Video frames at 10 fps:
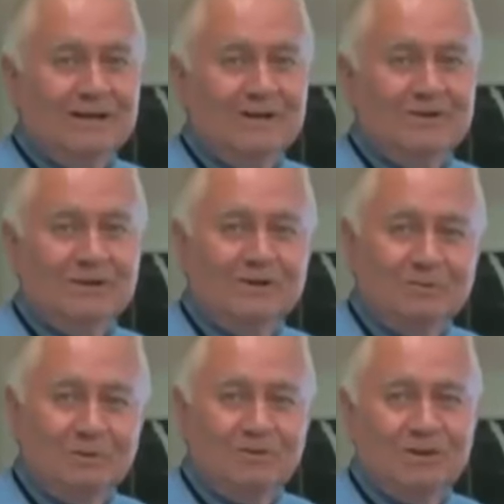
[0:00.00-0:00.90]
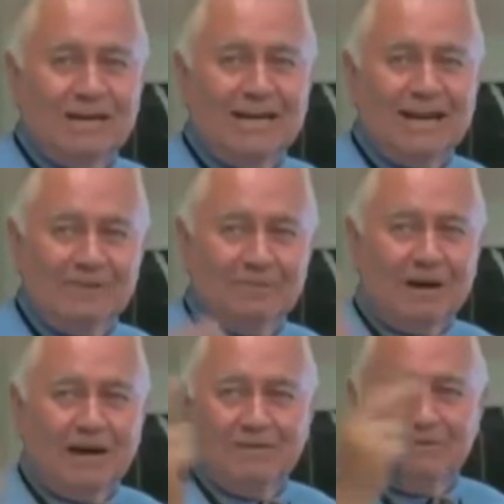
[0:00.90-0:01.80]
because this machine has
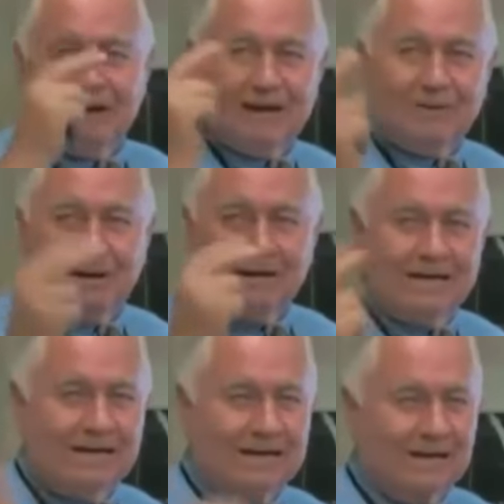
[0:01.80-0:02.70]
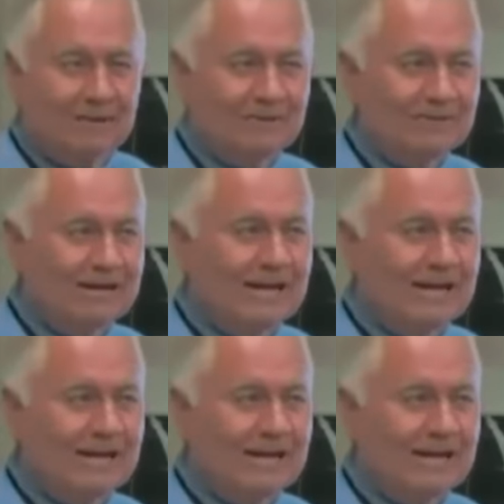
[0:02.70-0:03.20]
bifilar wound heating elements,